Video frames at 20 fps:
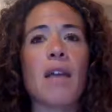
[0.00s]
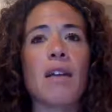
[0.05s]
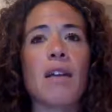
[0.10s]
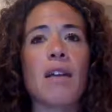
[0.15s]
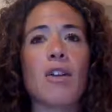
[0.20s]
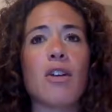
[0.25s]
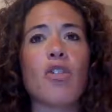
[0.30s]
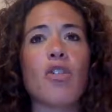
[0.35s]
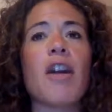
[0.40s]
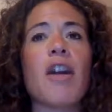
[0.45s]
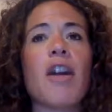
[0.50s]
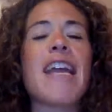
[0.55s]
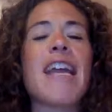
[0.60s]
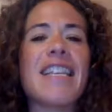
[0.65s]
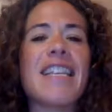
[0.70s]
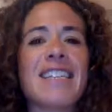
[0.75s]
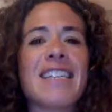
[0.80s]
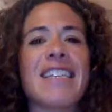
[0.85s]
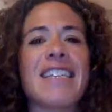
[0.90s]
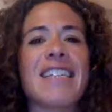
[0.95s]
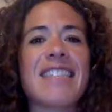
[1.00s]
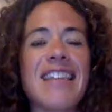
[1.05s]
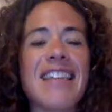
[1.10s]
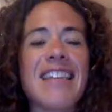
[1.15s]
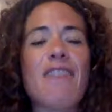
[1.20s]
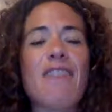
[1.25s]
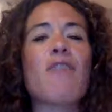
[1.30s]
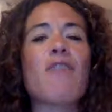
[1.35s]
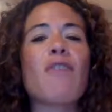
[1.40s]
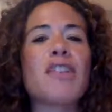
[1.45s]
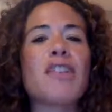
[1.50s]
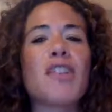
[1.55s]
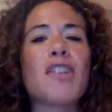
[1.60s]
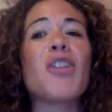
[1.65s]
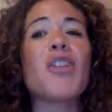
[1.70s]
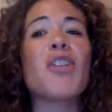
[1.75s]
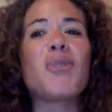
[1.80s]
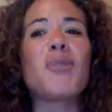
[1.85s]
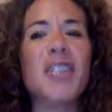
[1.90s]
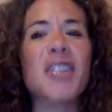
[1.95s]
craze to set
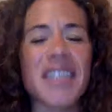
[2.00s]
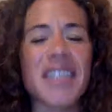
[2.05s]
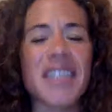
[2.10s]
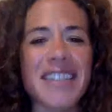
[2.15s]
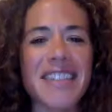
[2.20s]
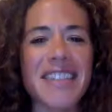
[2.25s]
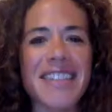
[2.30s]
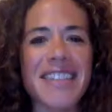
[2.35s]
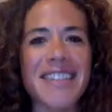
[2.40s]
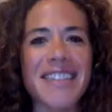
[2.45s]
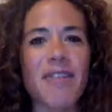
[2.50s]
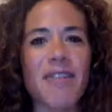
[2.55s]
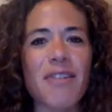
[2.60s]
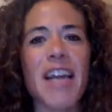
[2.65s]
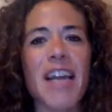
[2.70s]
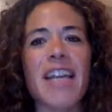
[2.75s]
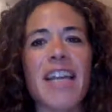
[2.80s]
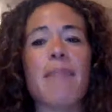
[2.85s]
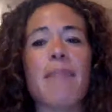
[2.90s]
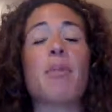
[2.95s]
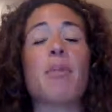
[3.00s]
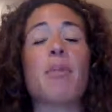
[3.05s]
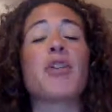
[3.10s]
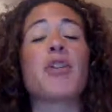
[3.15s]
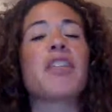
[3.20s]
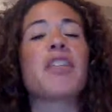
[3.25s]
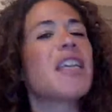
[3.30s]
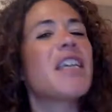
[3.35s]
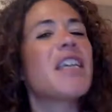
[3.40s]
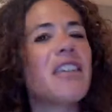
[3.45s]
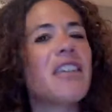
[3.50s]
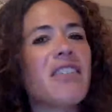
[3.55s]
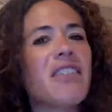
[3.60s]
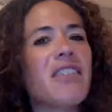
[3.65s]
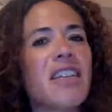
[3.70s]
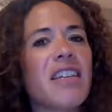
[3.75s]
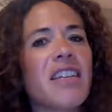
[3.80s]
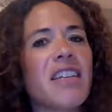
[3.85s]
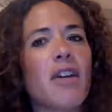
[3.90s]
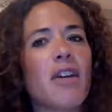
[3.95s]
resolutions, right? And
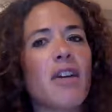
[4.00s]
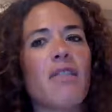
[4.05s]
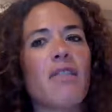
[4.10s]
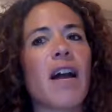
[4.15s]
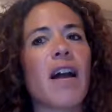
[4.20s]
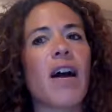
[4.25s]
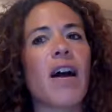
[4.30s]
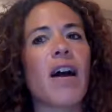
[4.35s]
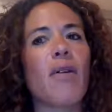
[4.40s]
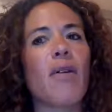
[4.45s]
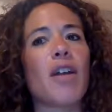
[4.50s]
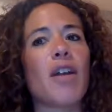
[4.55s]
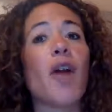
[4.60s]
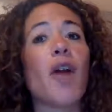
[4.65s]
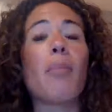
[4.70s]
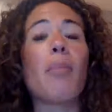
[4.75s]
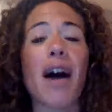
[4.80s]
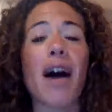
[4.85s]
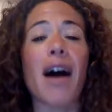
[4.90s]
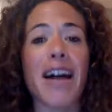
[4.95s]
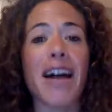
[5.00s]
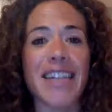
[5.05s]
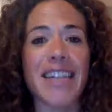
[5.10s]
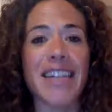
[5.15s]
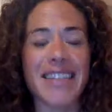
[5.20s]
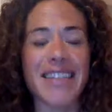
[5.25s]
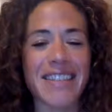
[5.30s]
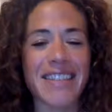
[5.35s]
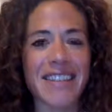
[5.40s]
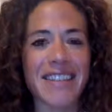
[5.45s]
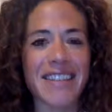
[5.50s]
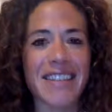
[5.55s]
particularly around our bodies.